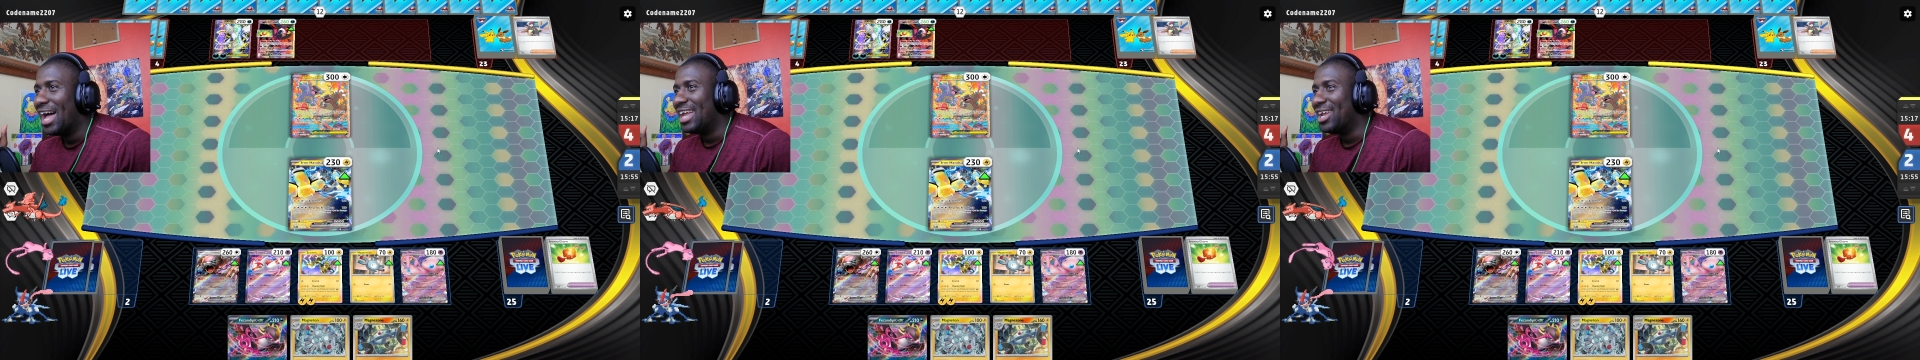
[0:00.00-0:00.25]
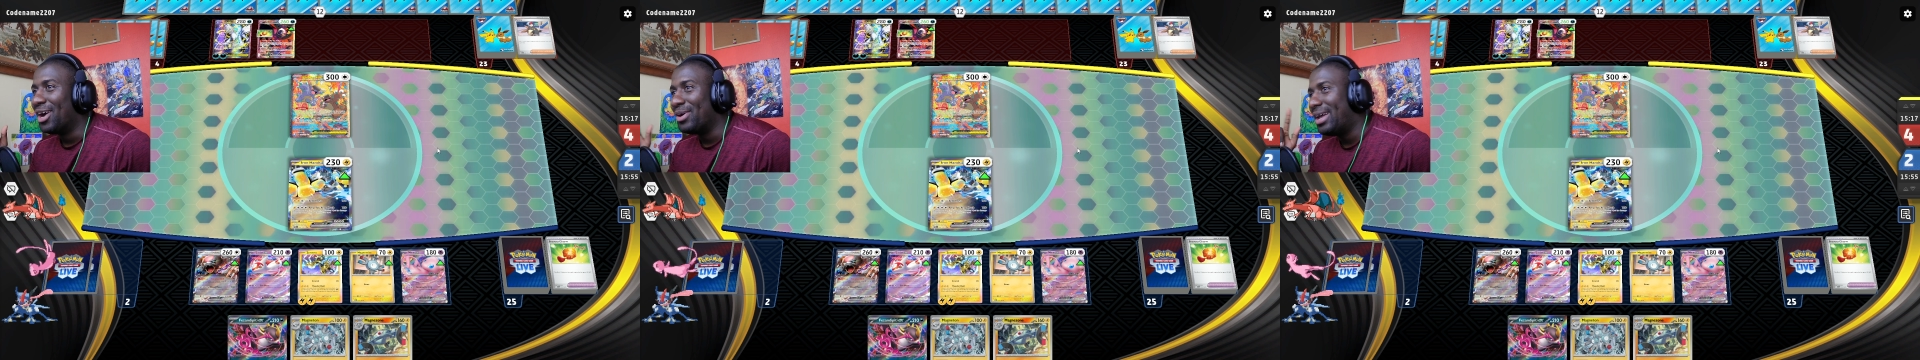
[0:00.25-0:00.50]

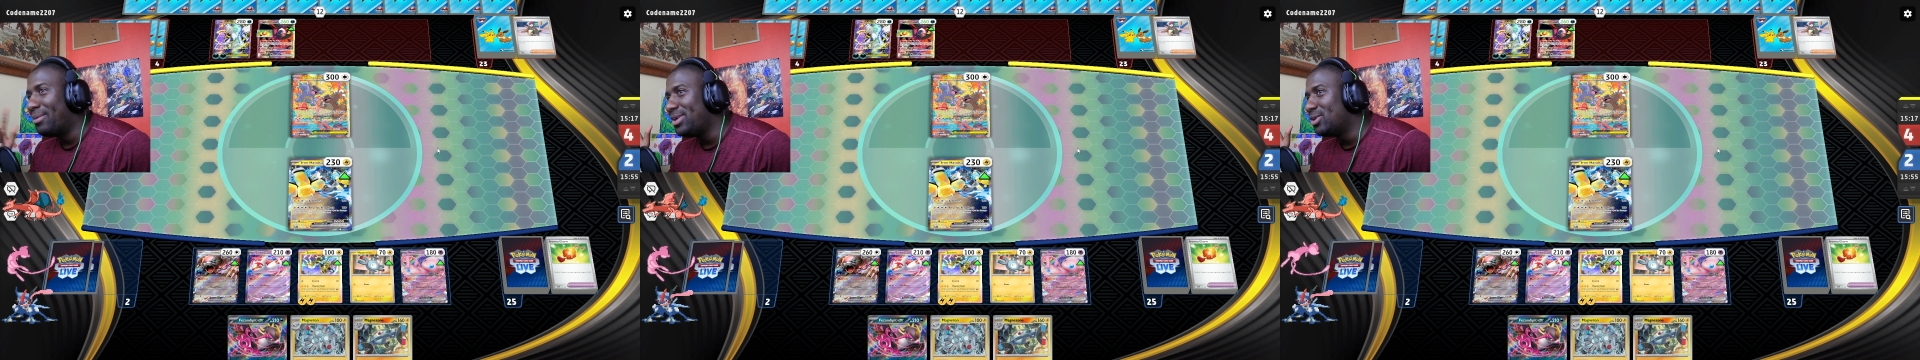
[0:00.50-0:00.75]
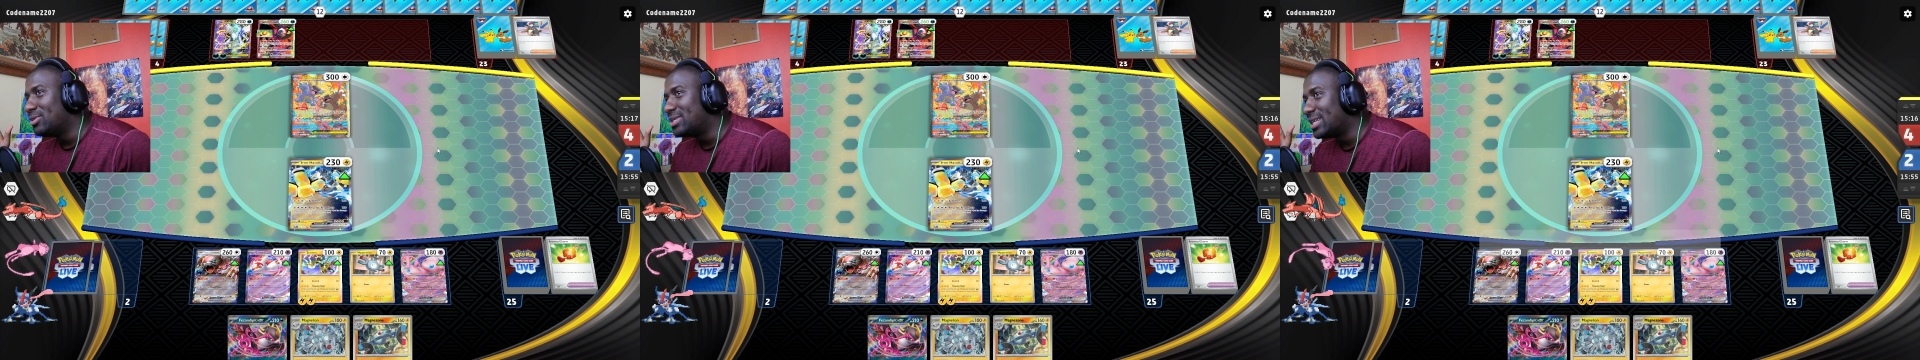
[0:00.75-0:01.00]
him
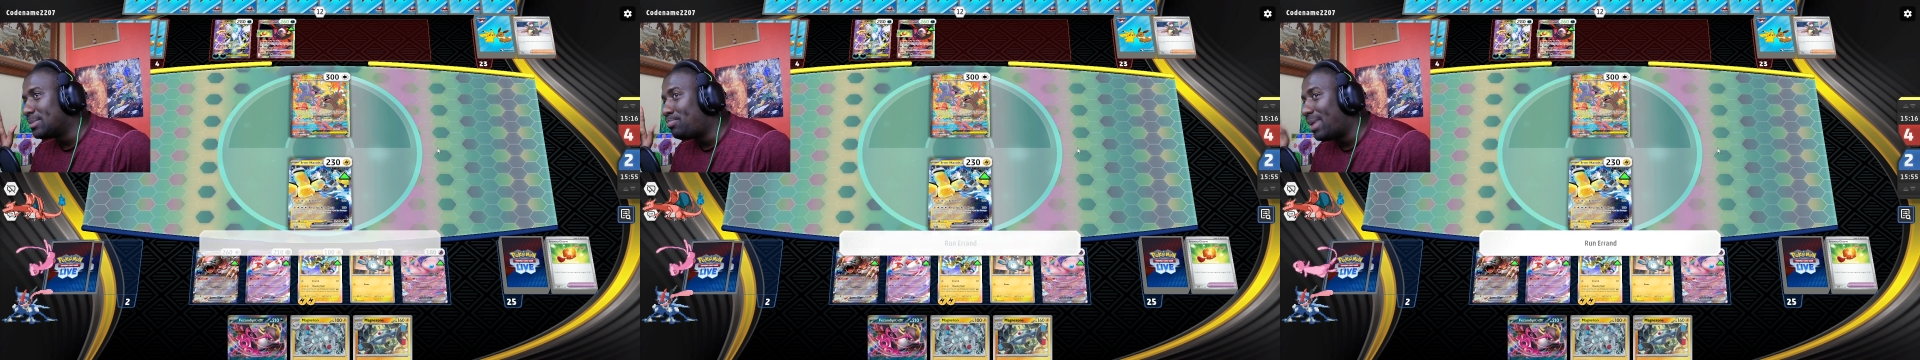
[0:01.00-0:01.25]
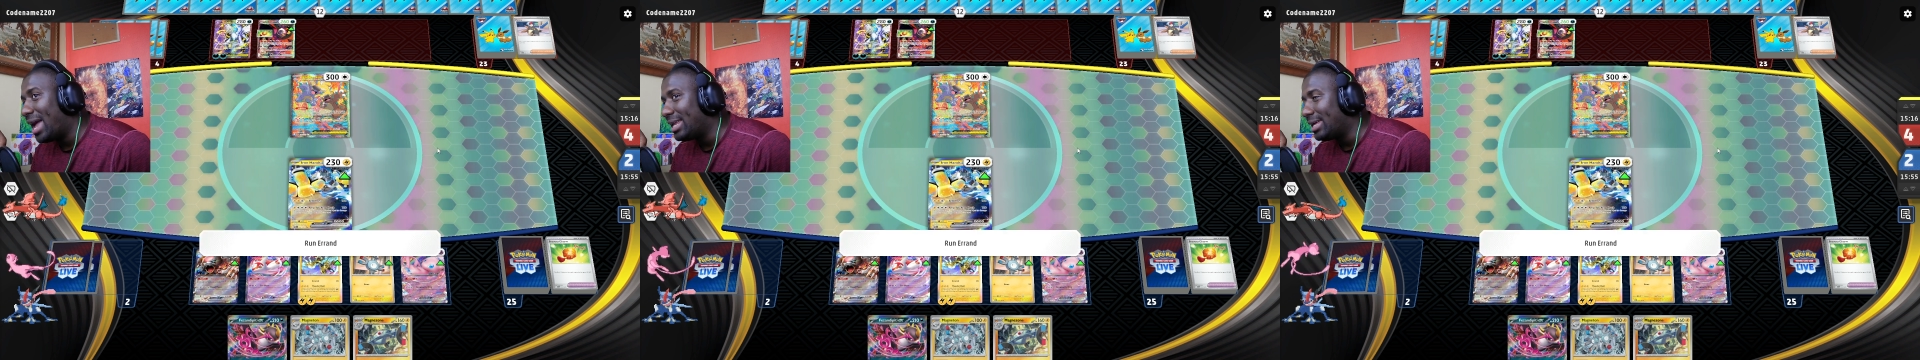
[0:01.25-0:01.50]
using
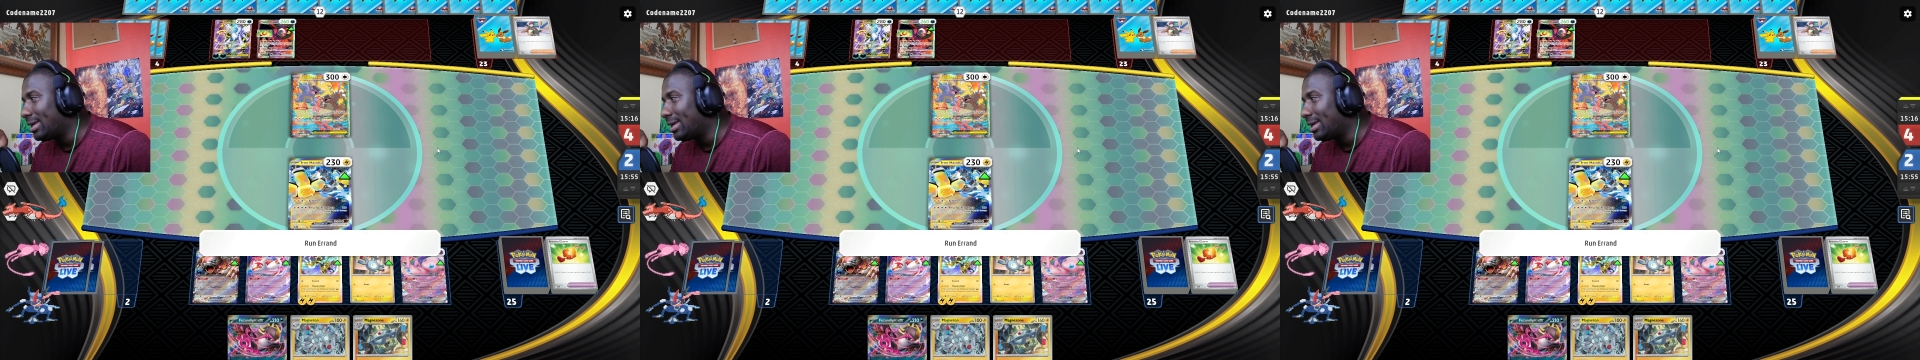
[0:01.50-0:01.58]
penny